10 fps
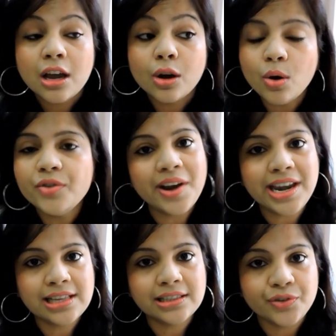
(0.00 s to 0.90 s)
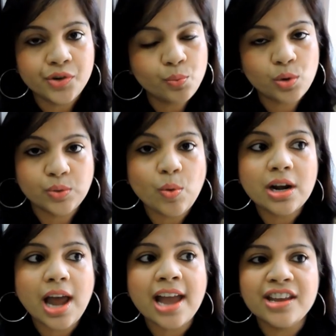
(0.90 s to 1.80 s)
gold radiant serum was
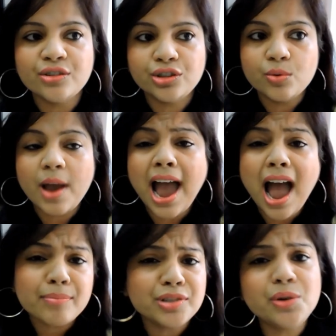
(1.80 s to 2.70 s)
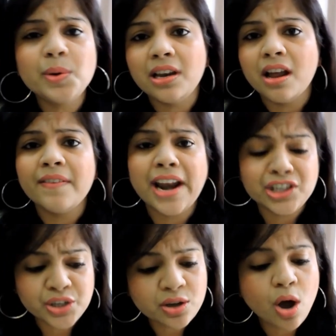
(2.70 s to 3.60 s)
what I used to absolutely love and I
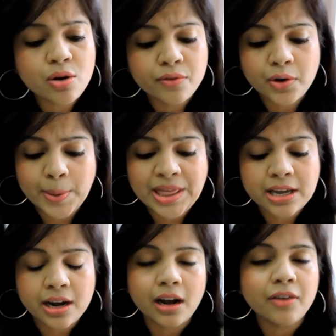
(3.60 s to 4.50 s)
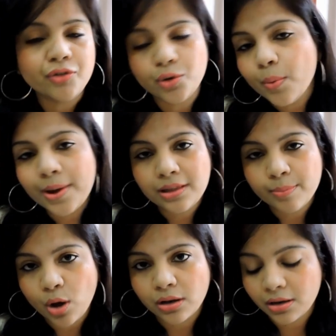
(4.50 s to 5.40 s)
just got over with it and I threw away the
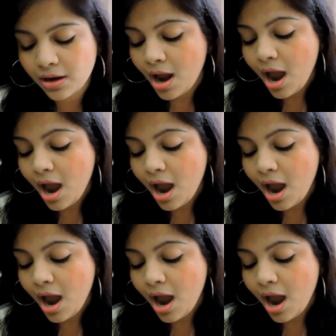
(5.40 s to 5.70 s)
bottle